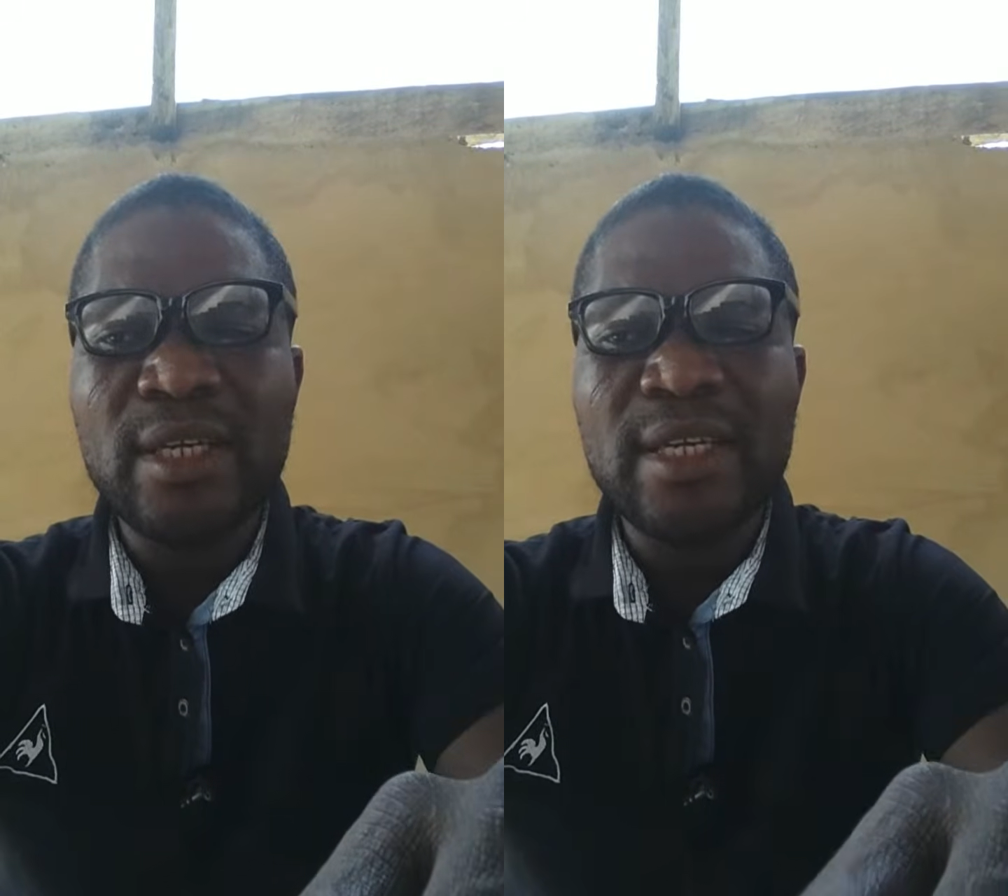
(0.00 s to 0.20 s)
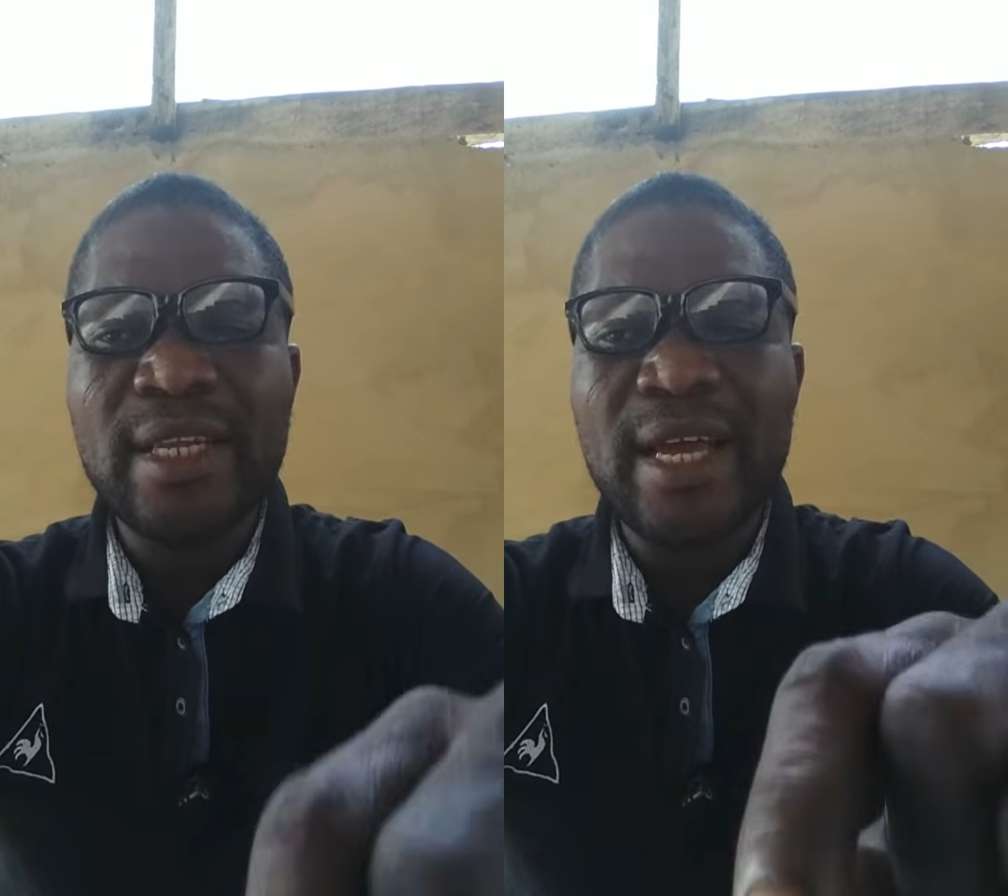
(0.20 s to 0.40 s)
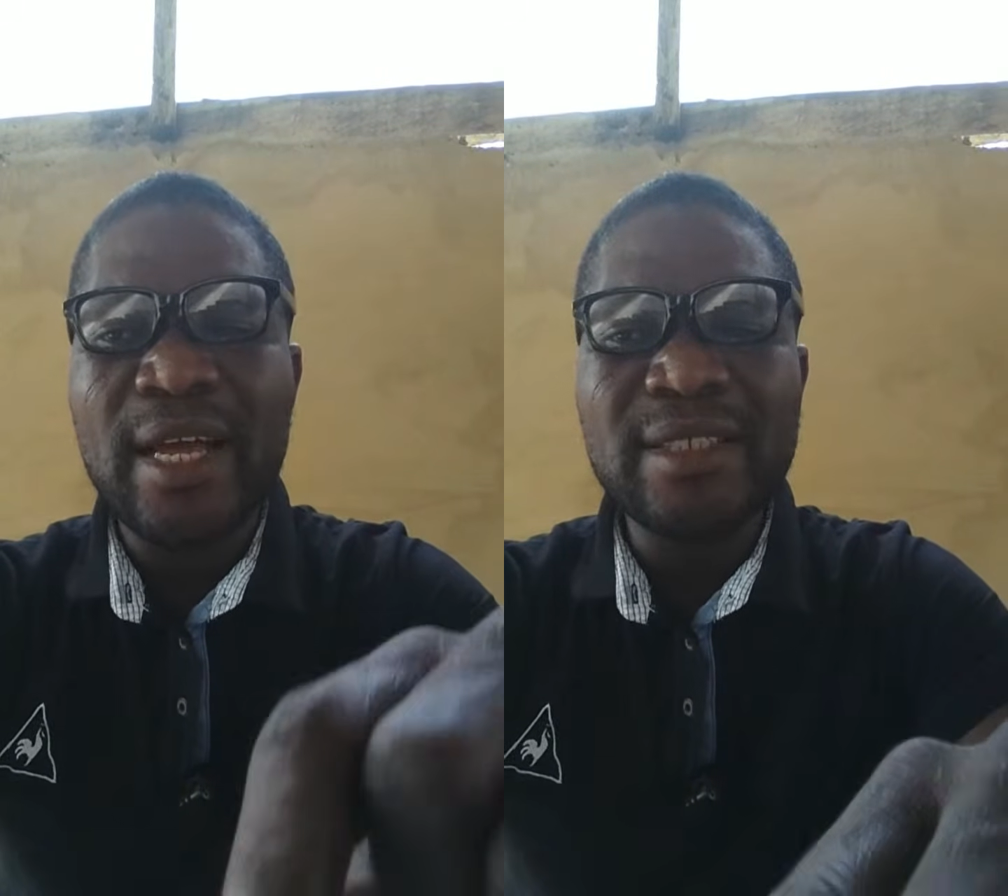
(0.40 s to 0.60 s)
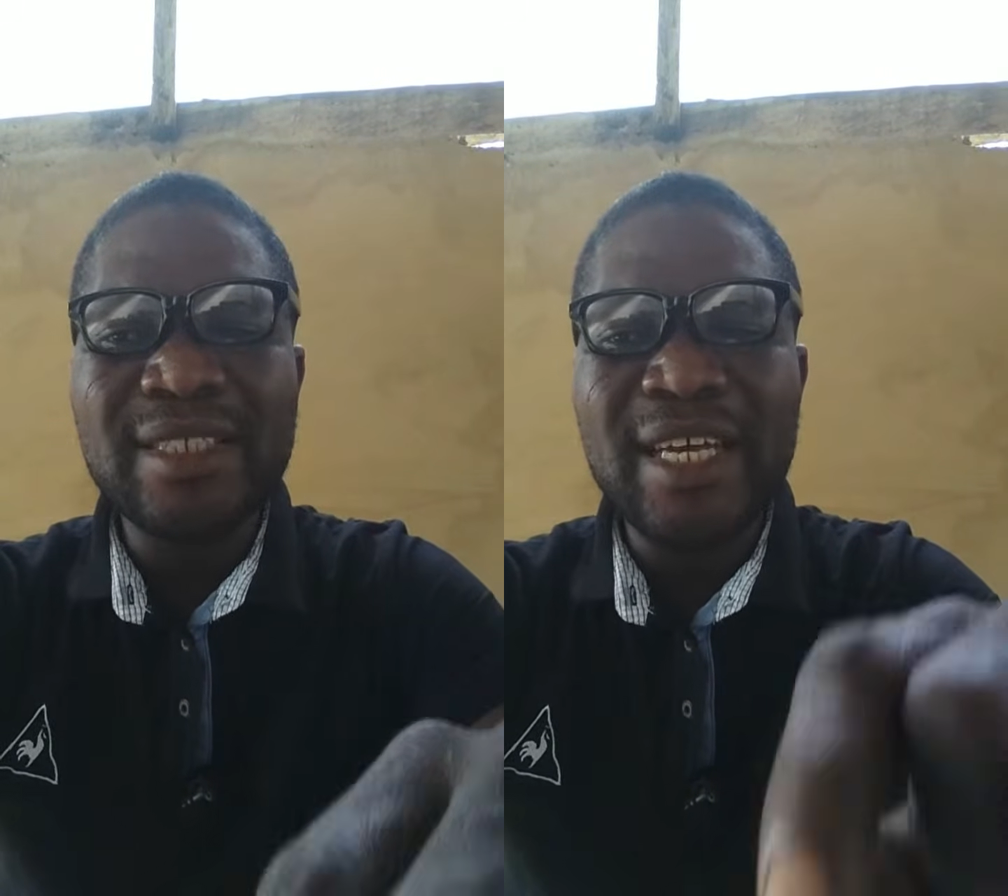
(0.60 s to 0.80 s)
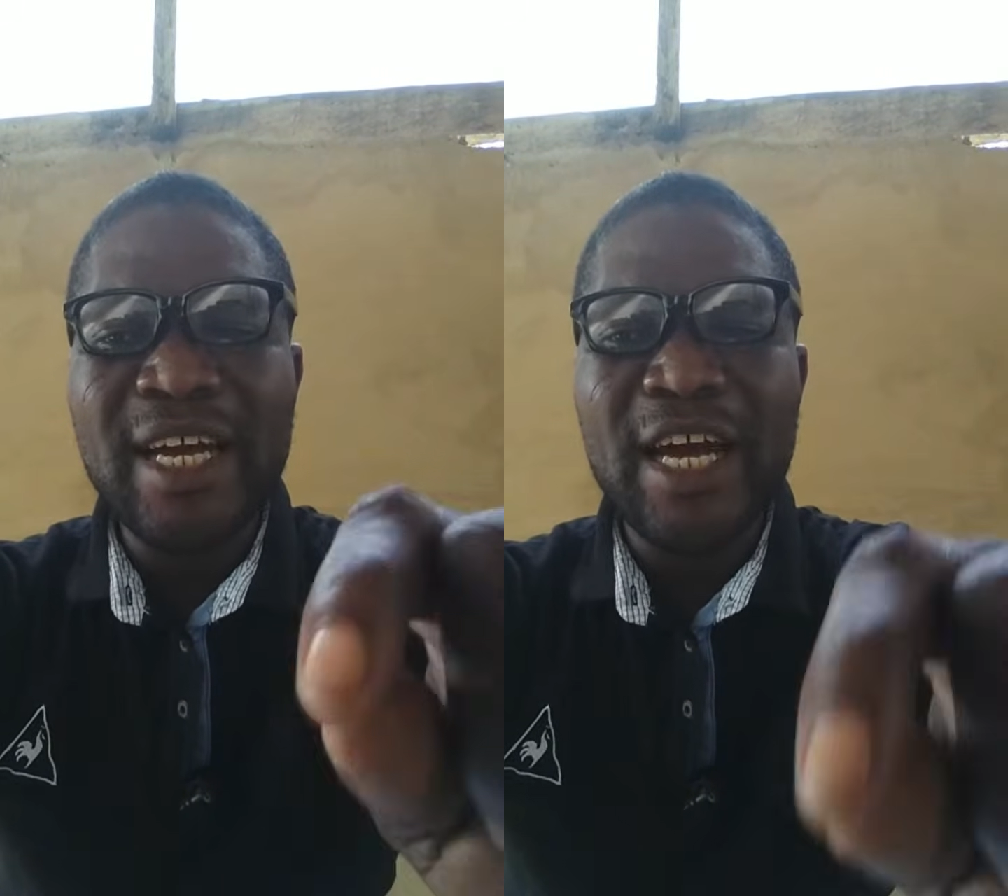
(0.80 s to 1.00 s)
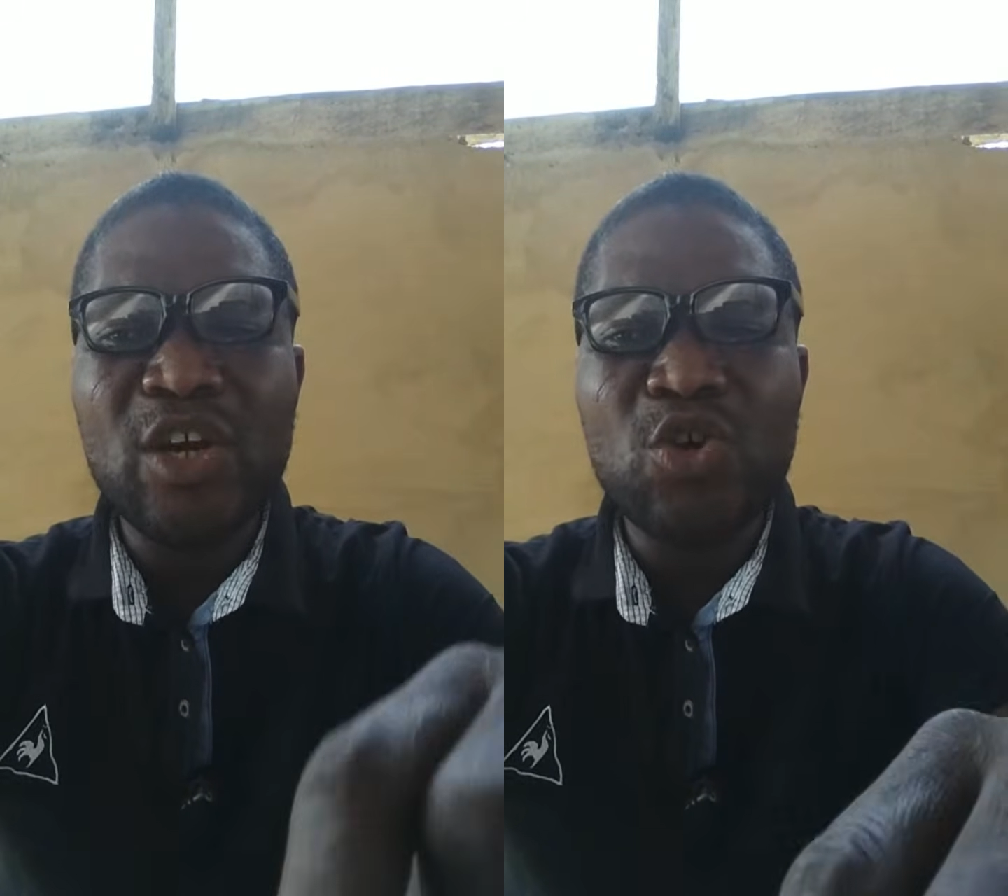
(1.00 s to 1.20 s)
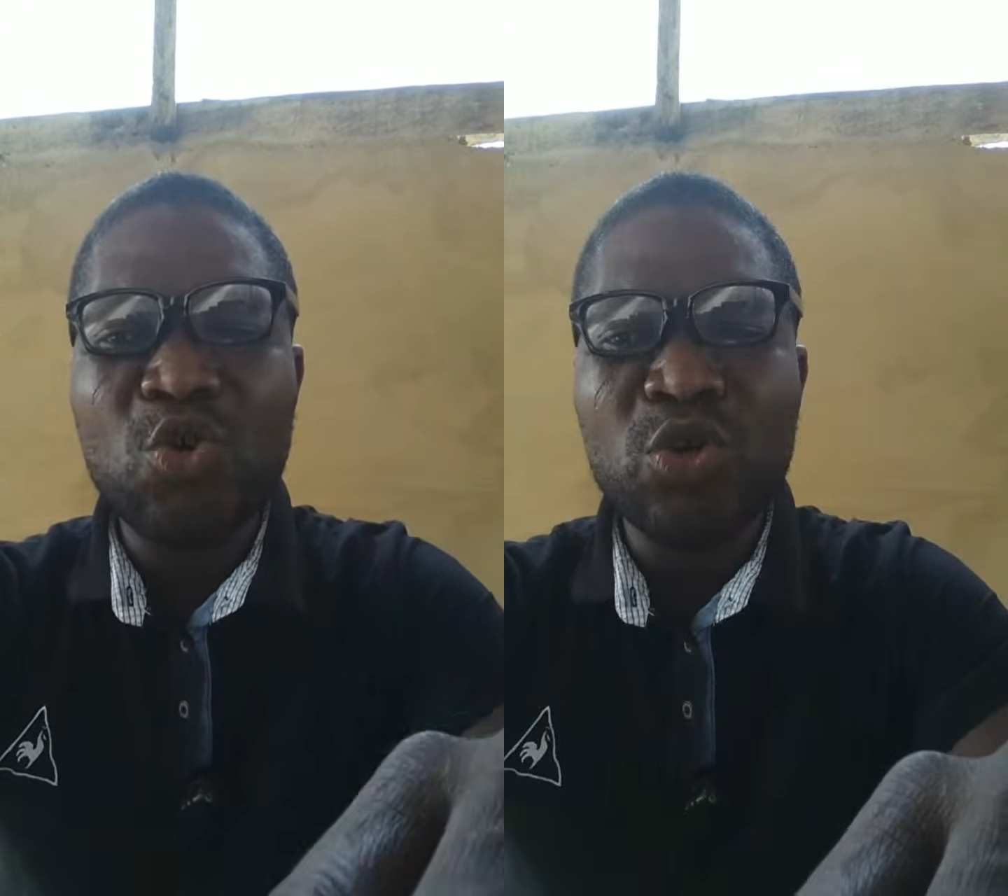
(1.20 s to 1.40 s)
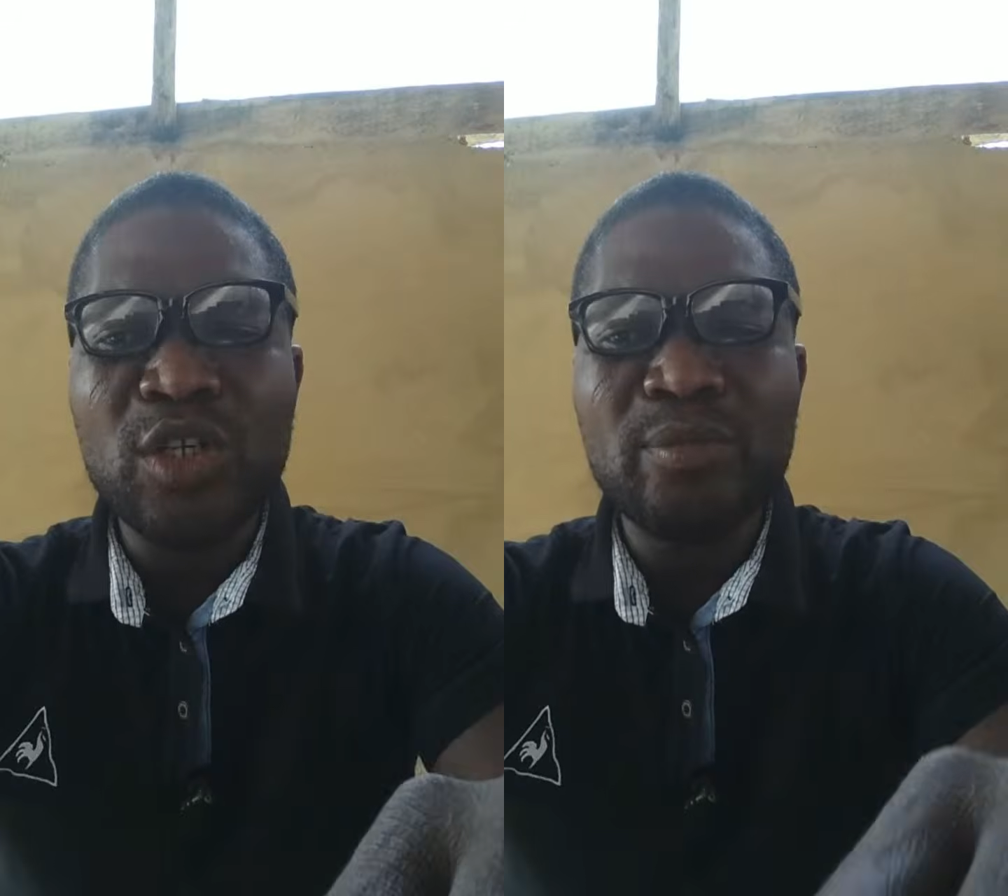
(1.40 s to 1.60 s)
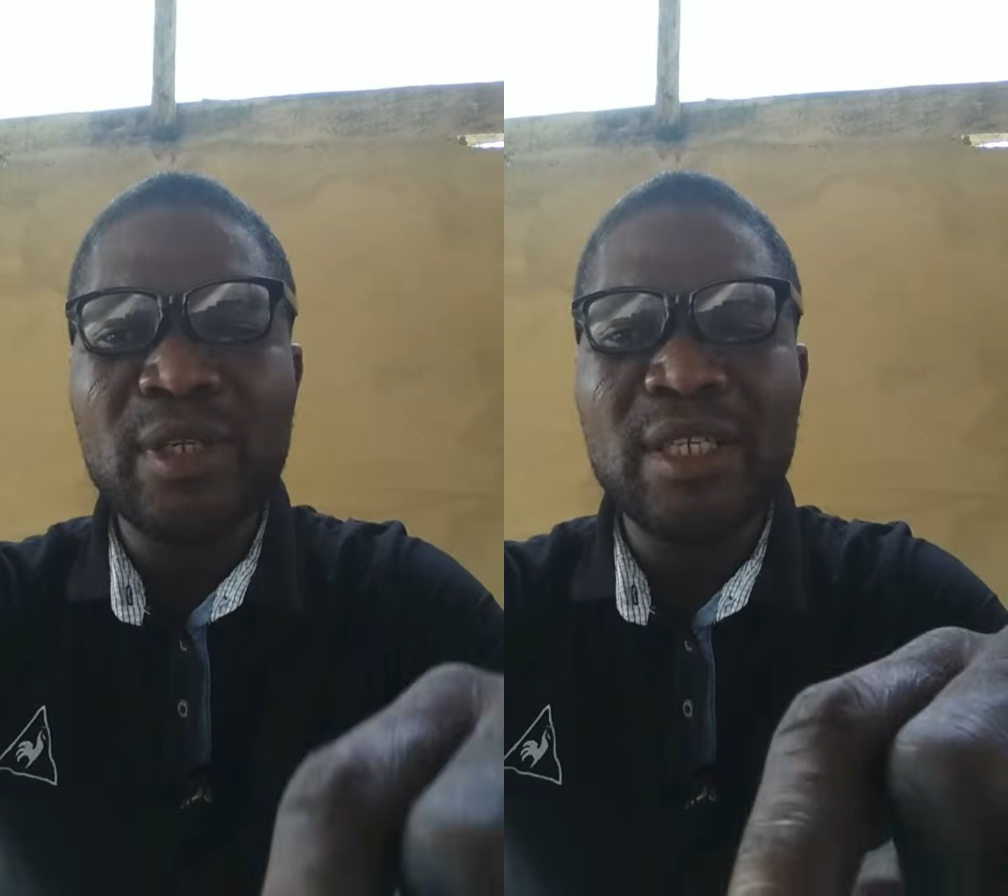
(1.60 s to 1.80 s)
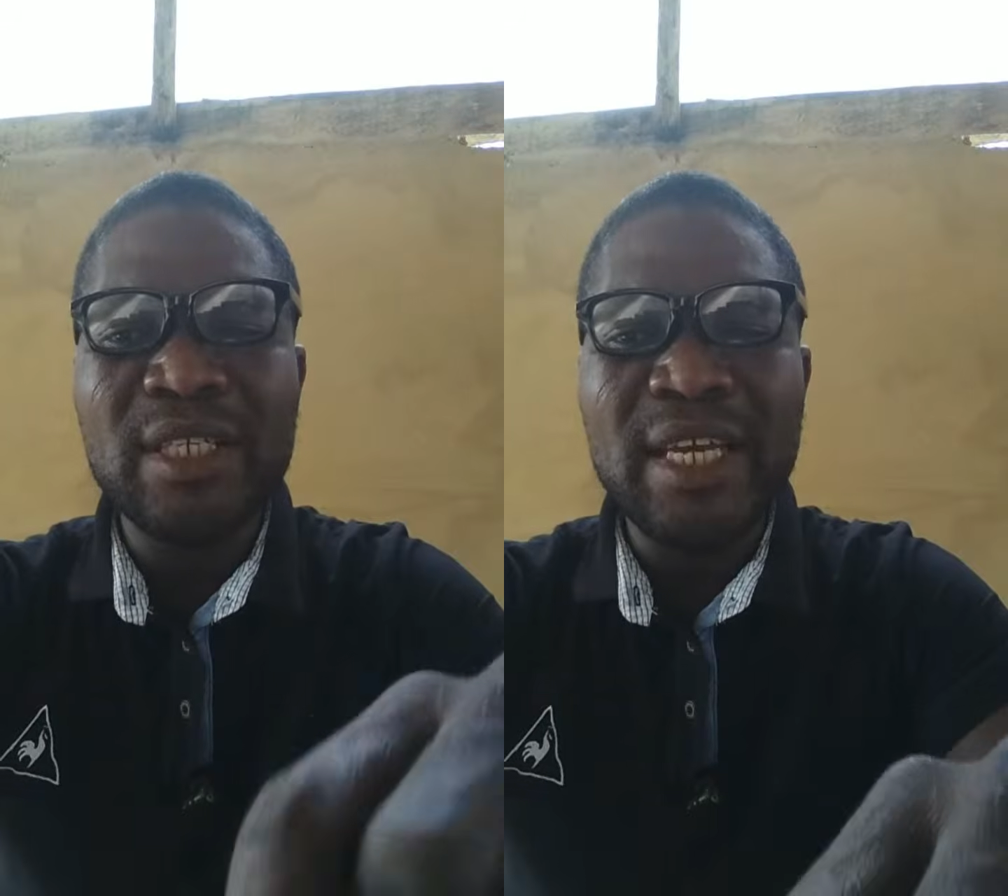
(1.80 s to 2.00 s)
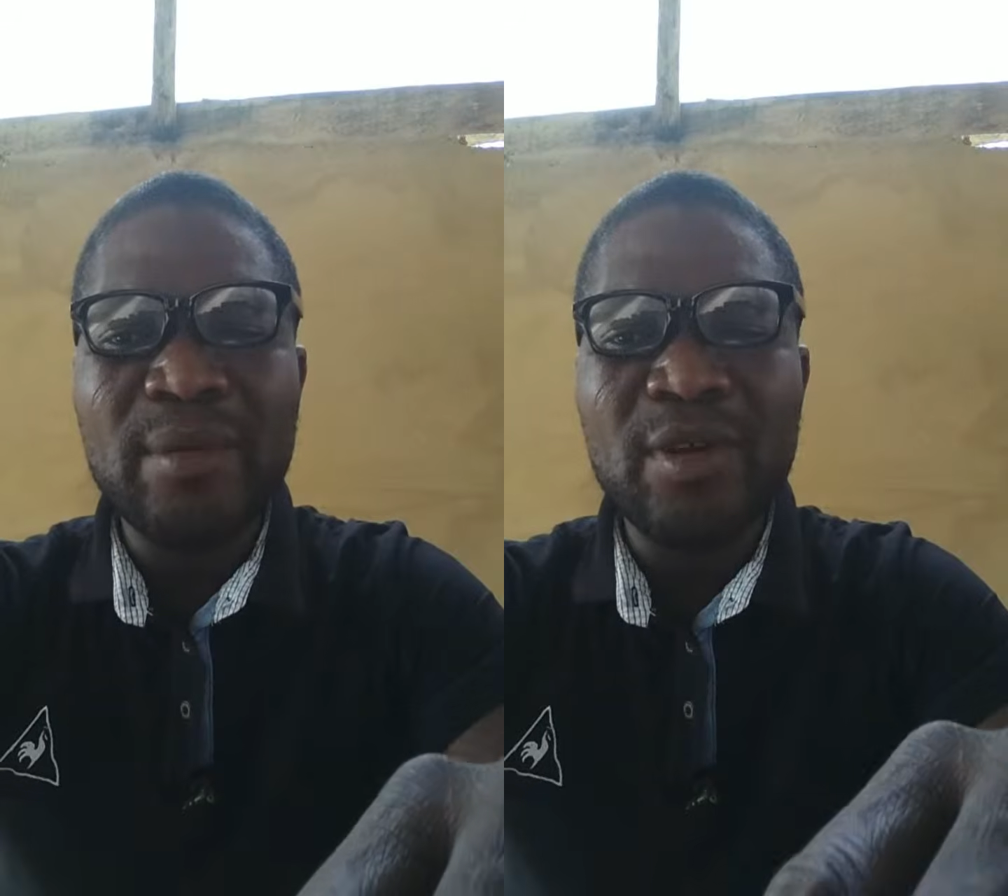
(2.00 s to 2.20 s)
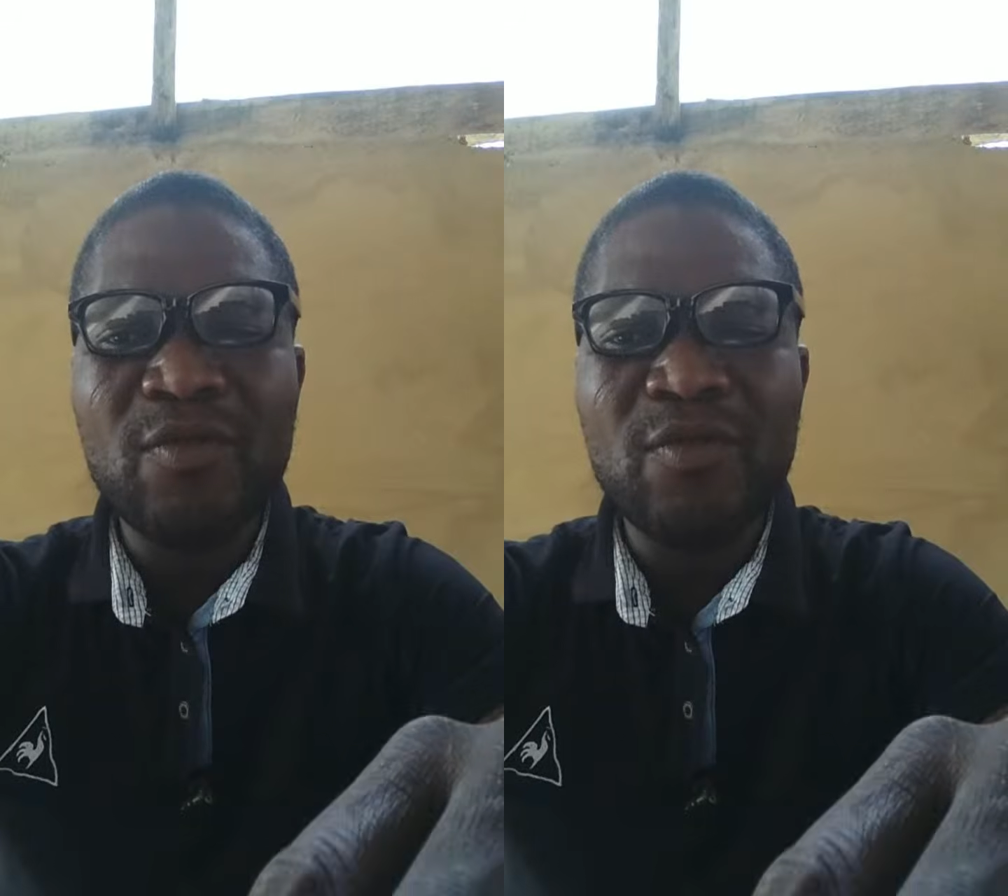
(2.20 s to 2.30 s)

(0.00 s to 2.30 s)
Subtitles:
the answer cannot be determined